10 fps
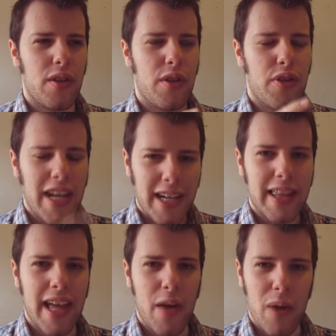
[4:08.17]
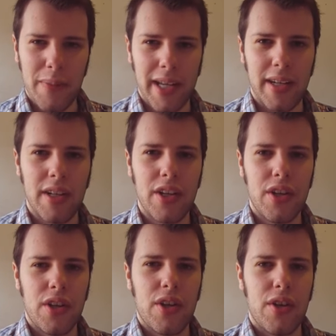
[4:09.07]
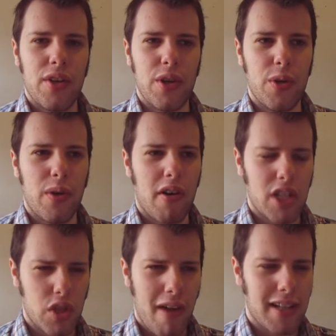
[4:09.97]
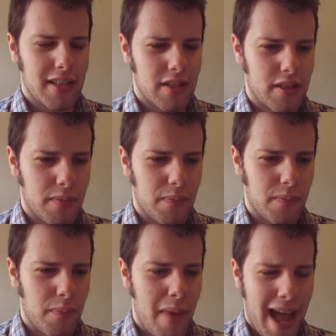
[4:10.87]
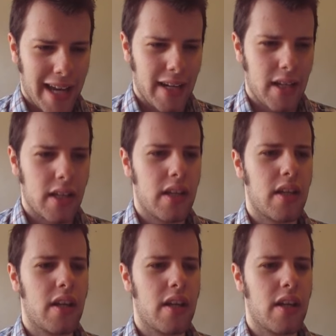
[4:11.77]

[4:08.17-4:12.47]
think they're women who are attracted to men,